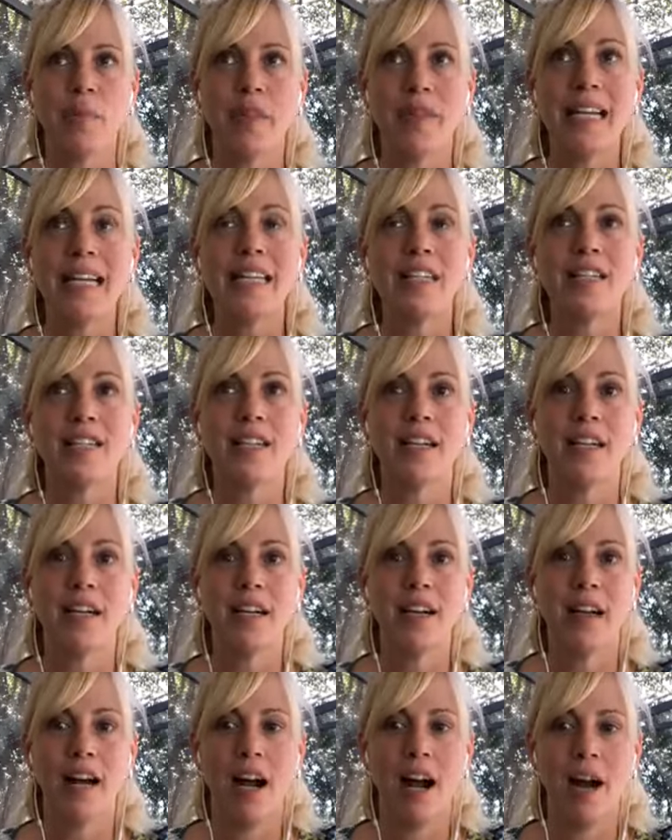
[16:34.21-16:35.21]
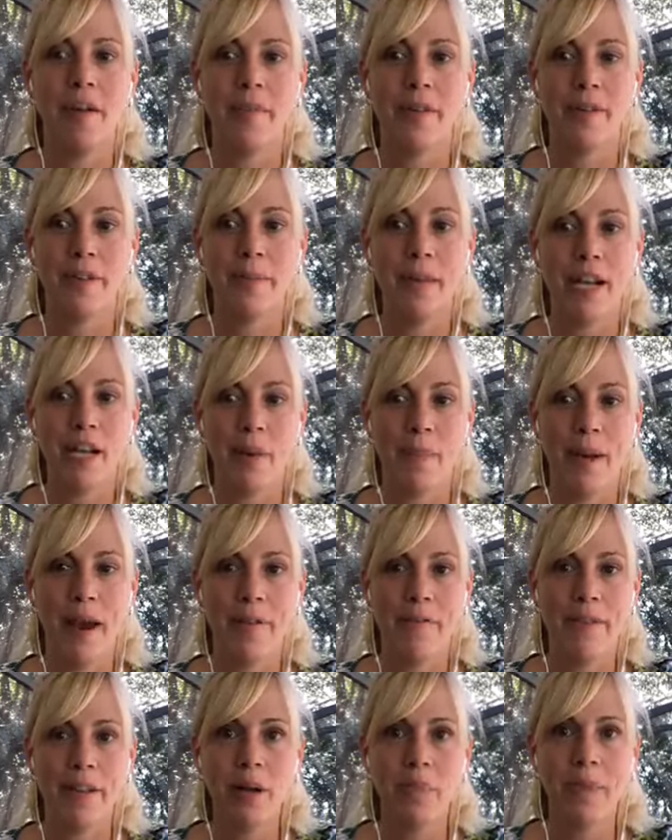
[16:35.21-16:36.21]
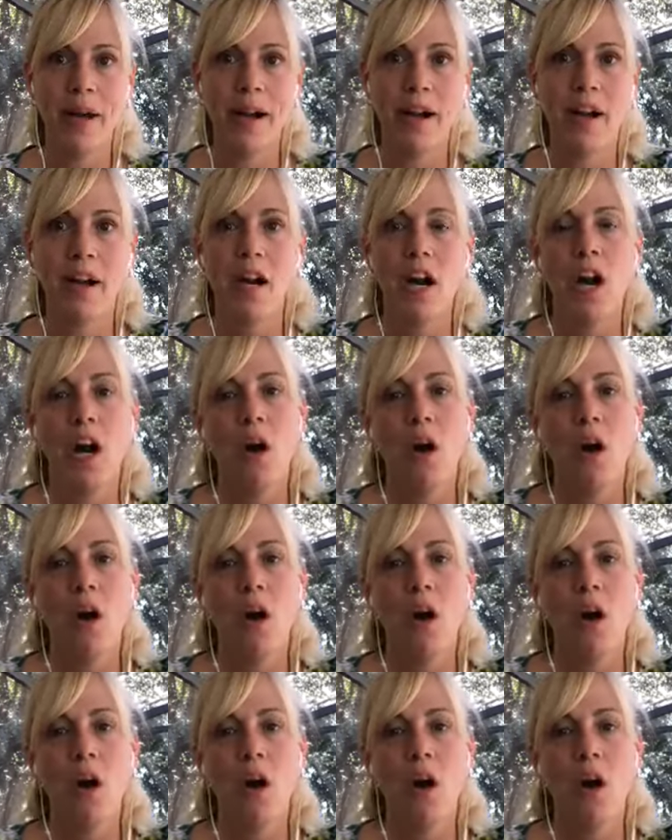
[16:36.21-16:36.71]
things to make your pet feel better,